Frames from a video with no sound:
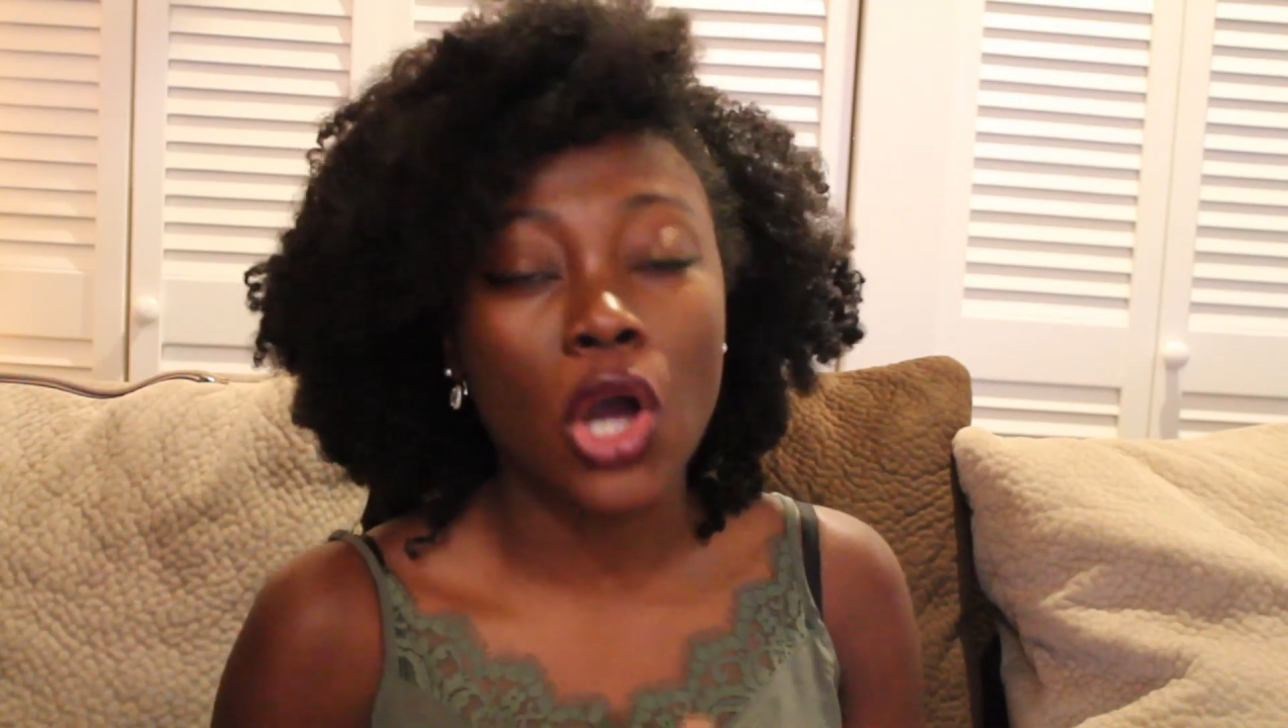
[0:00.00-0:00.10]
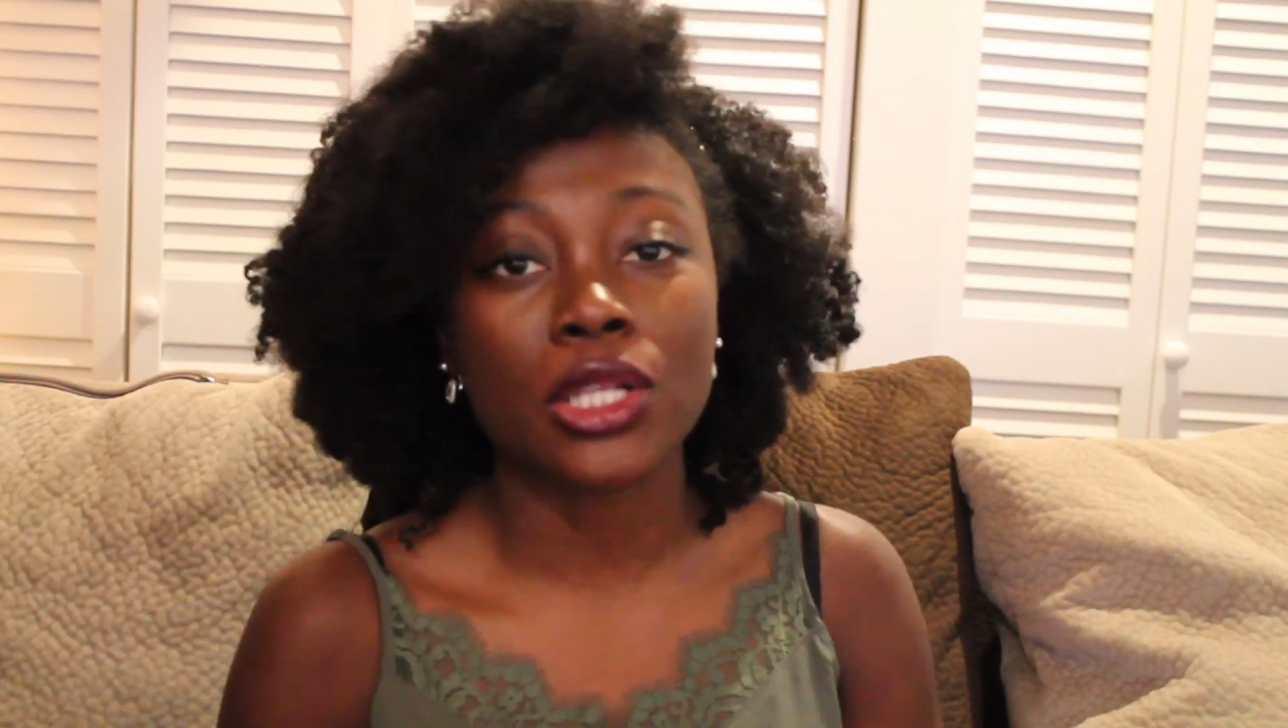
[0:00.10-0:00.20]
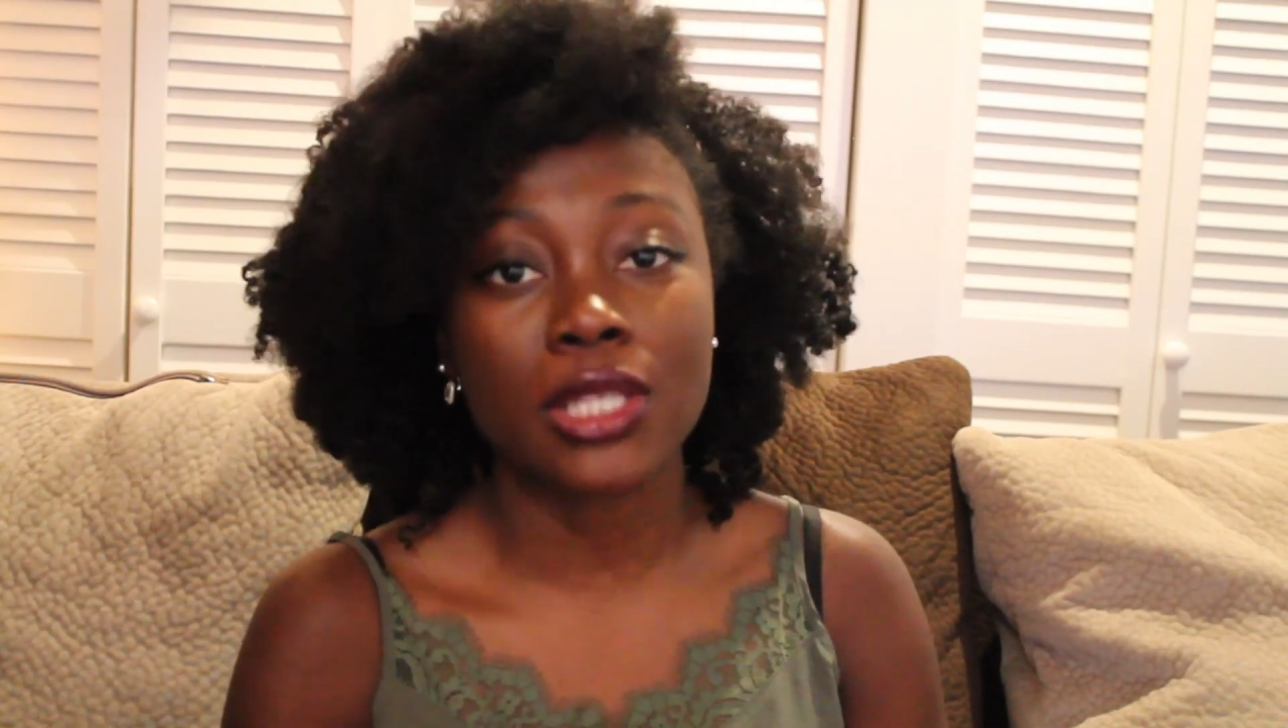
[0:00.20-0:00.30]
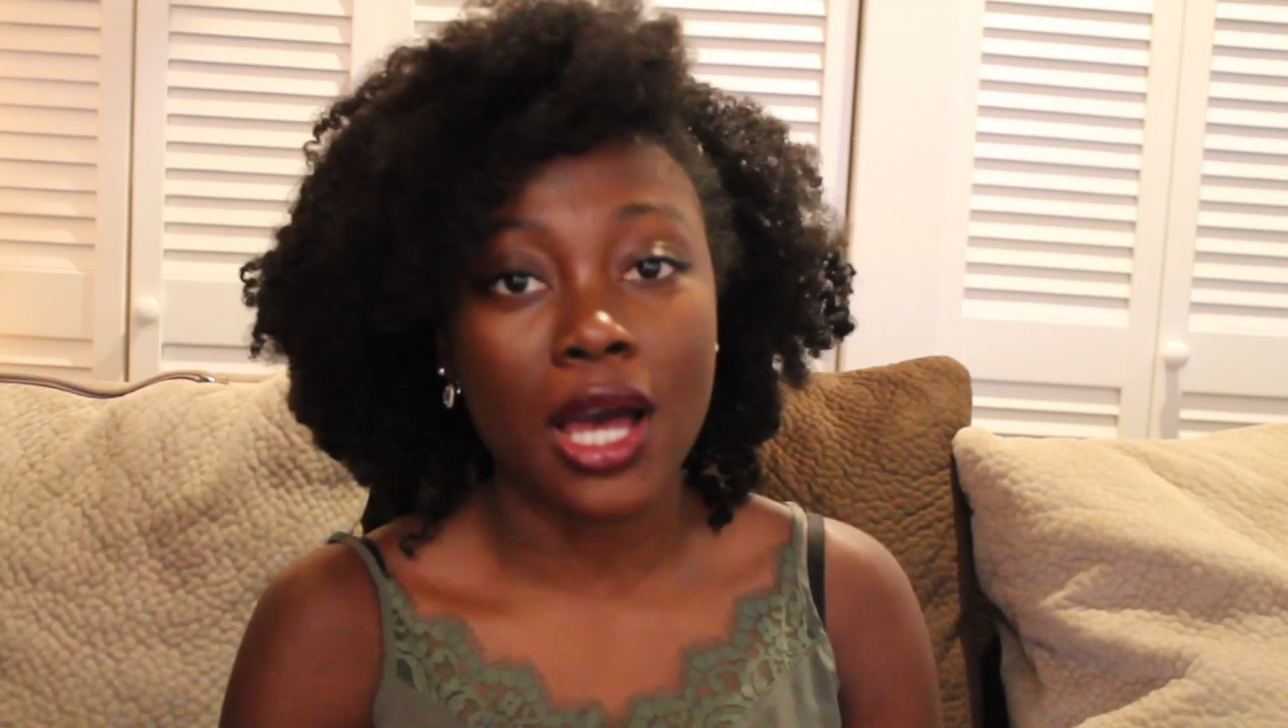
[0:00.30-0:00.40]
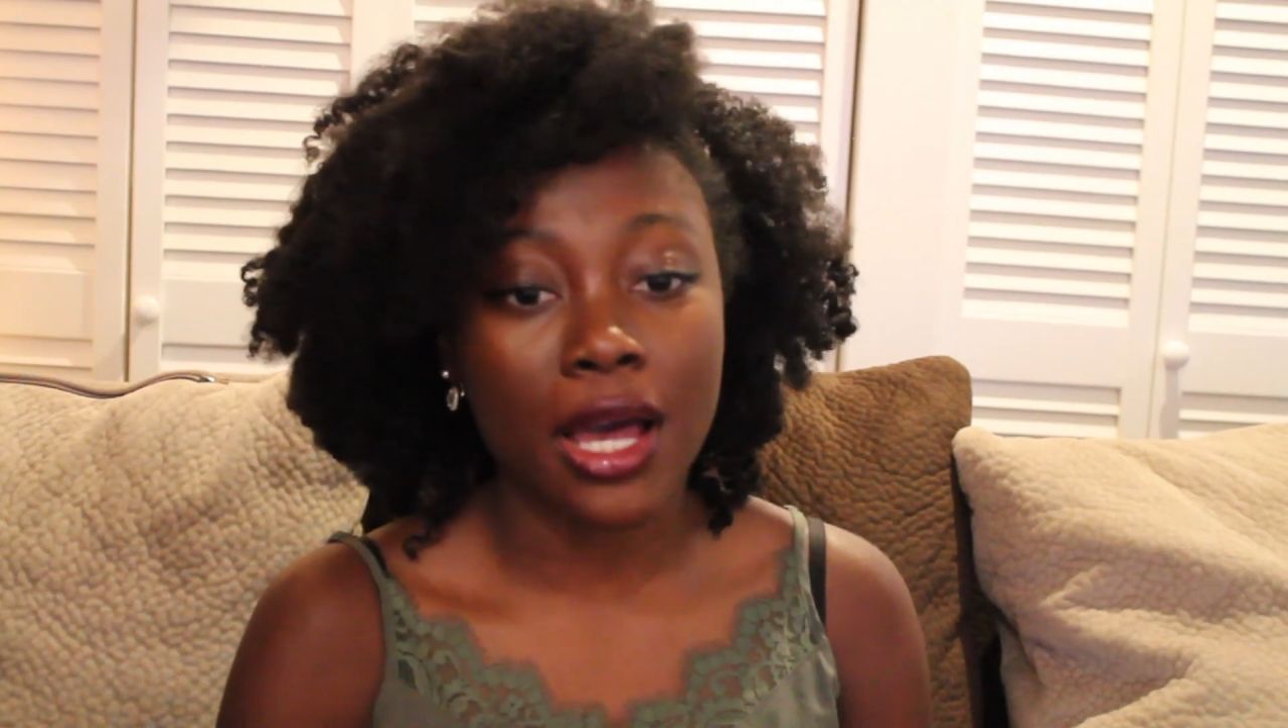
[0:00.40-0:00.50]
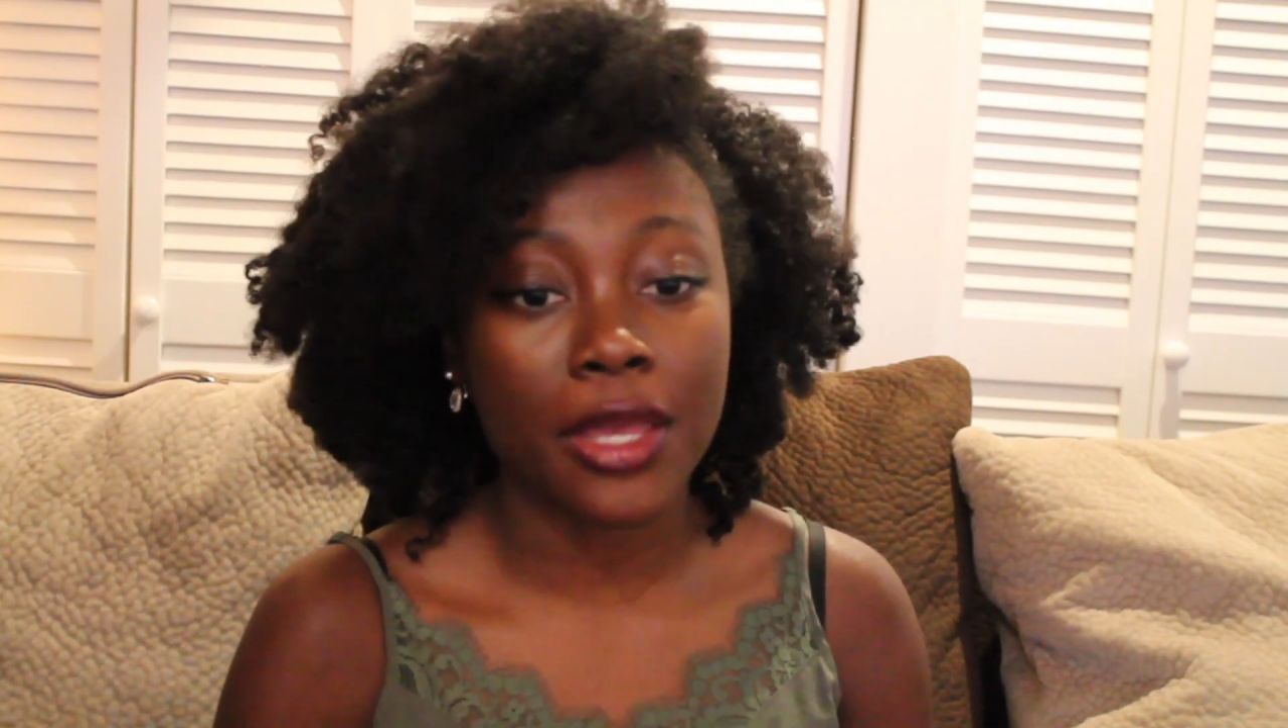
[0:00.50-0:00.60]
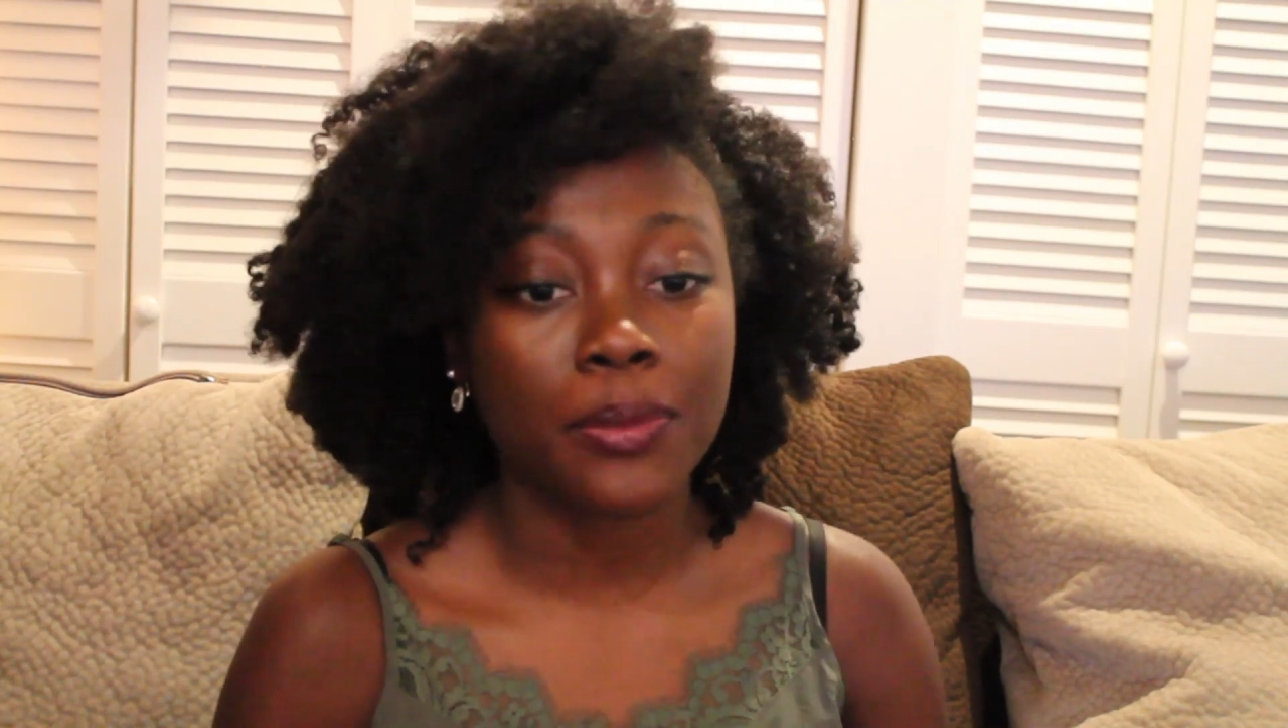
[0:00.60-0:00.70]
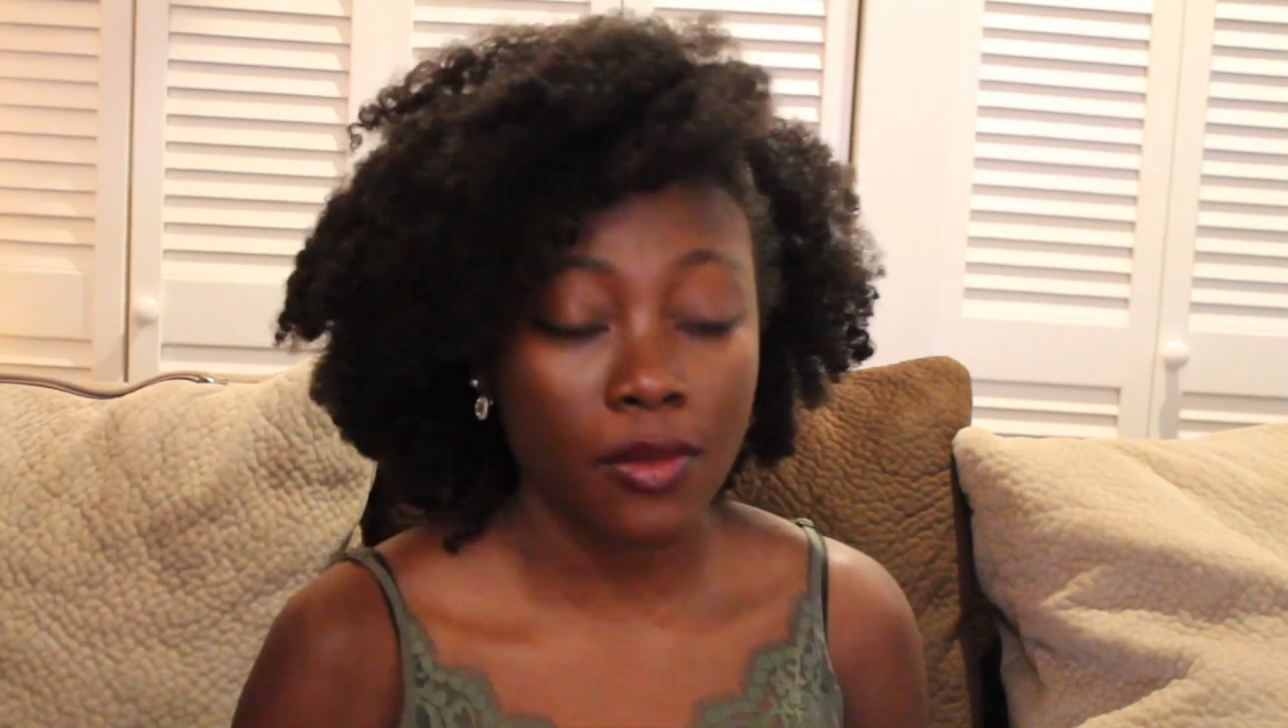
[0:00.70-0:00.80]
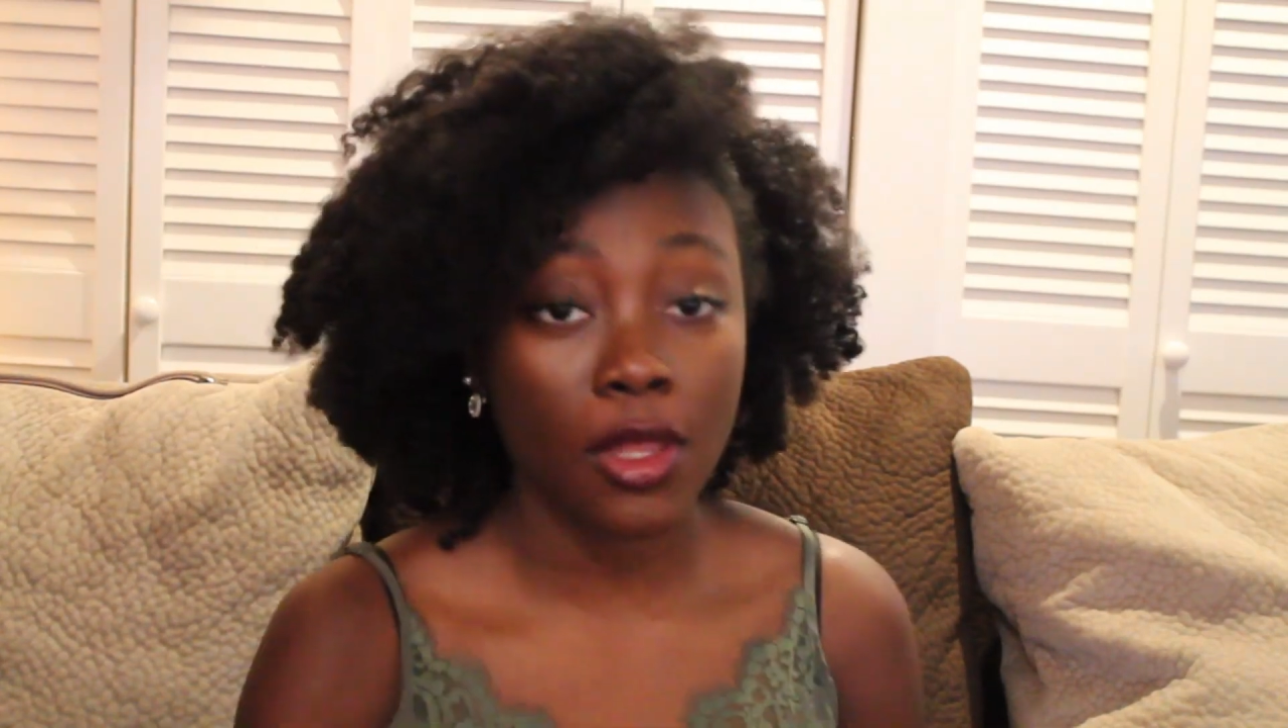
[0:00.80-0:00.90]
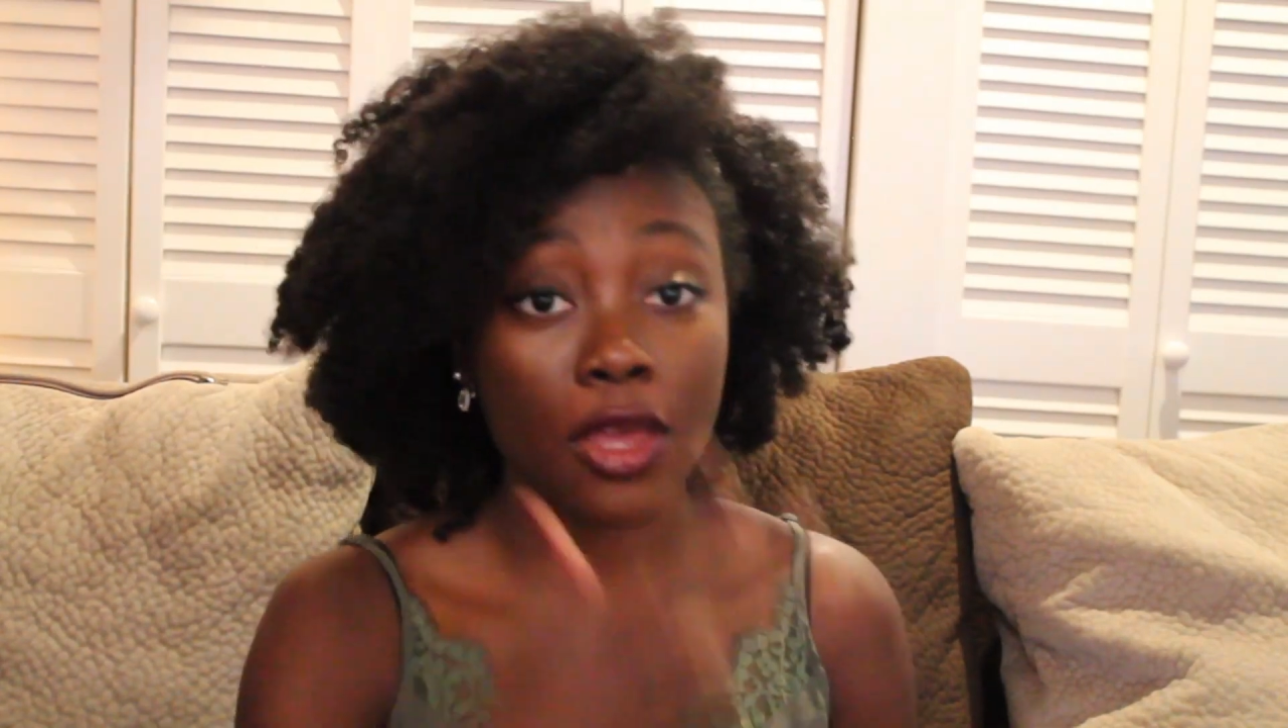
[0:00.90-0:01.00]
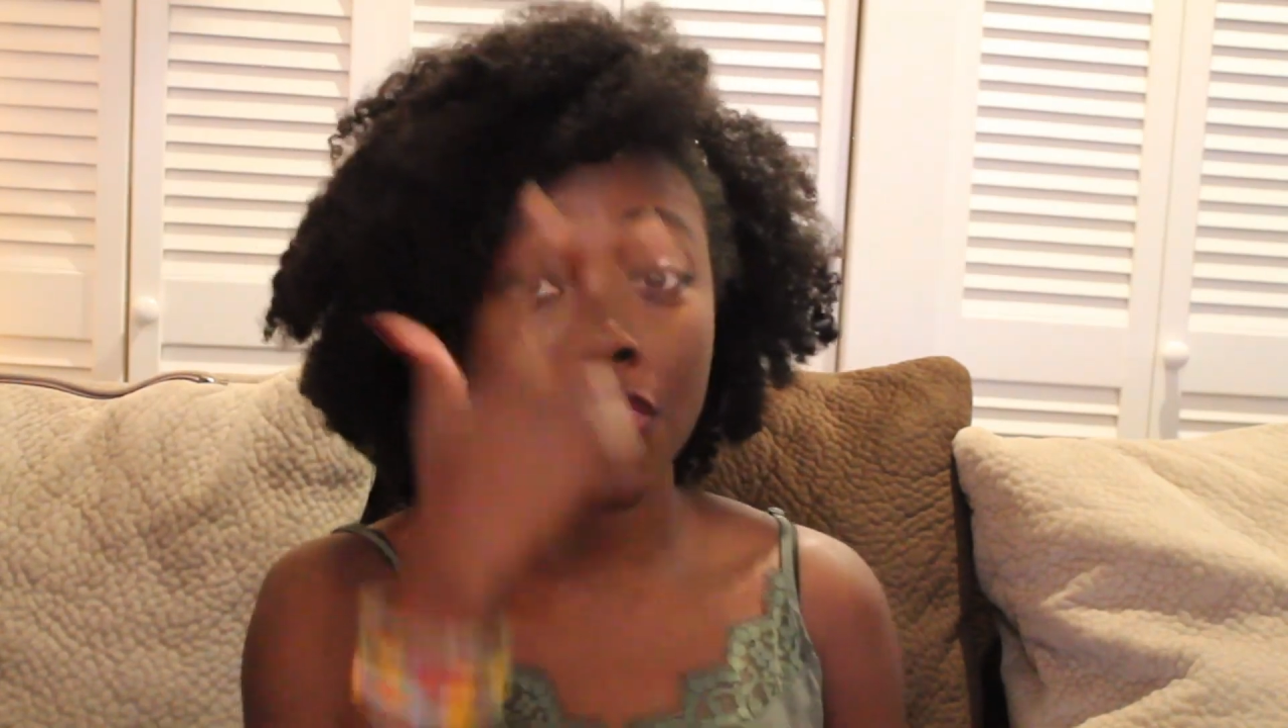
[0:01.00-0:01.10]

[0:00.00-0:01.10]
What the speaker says: time. I have